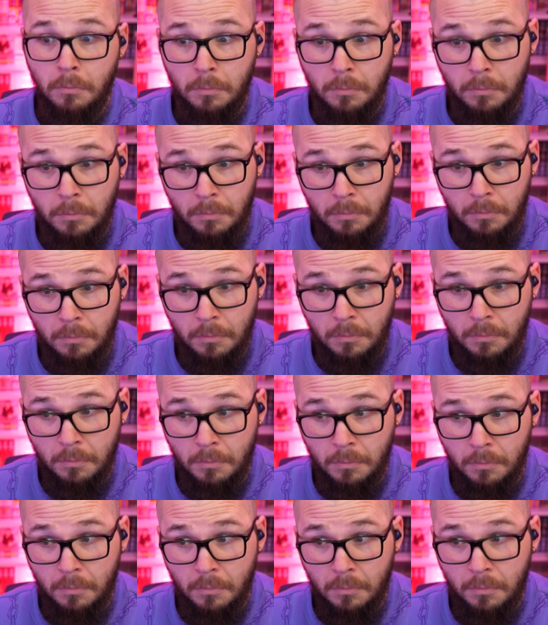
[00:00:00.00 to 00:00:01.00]

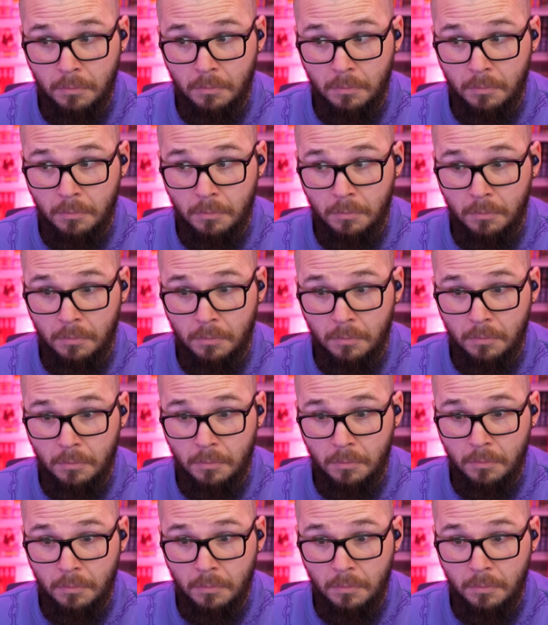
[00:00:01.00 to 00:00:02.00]

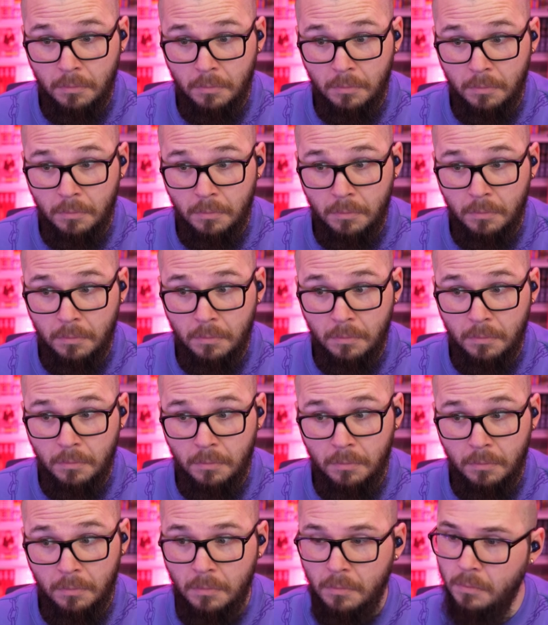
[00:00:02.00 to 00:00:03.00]

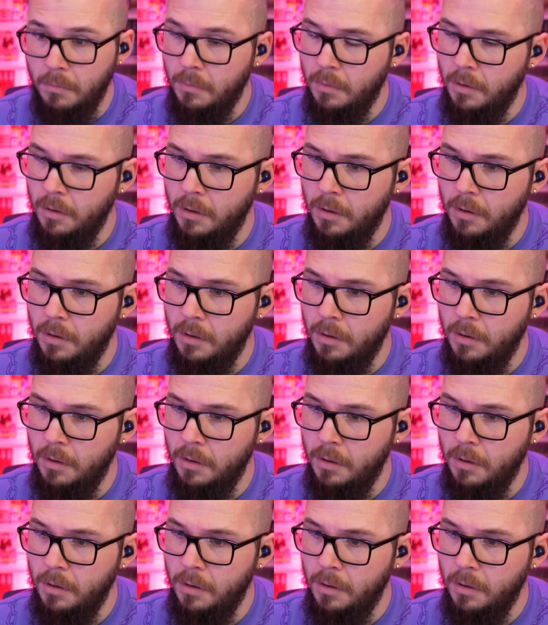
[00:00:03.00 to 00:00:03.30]
(no one is talking)